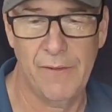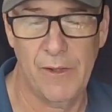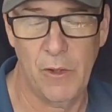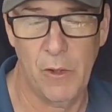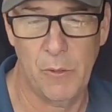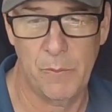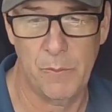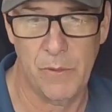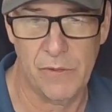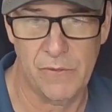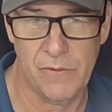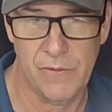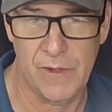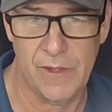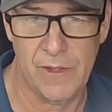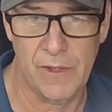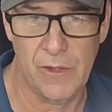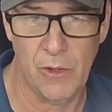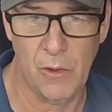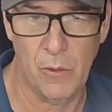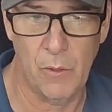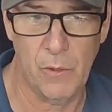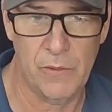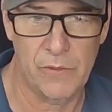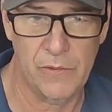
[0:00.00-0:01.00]
I hope this
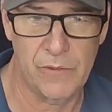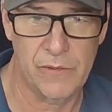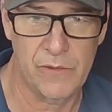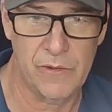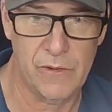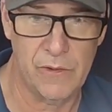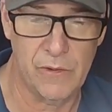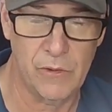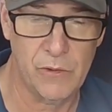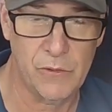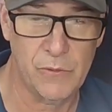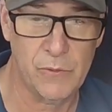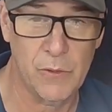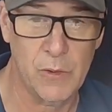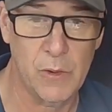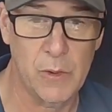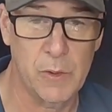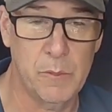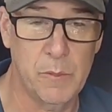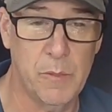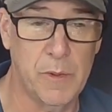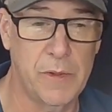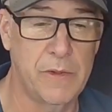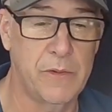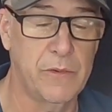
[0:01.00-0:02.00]
video was
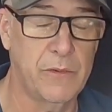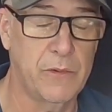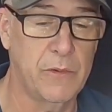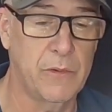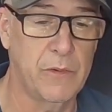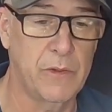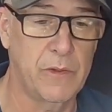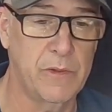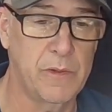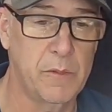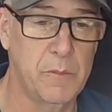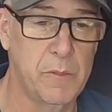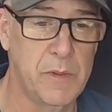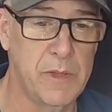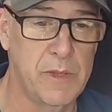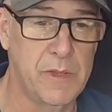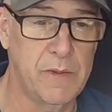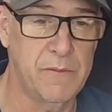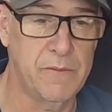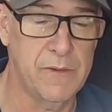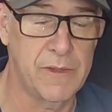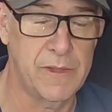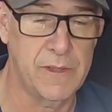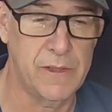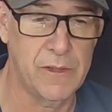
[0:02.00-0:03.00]
useful, but there's going to
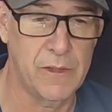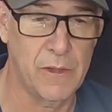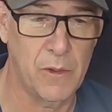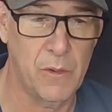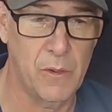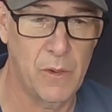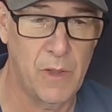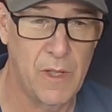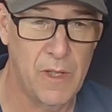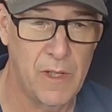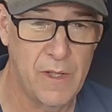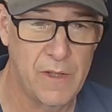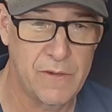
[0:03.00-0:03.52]
be video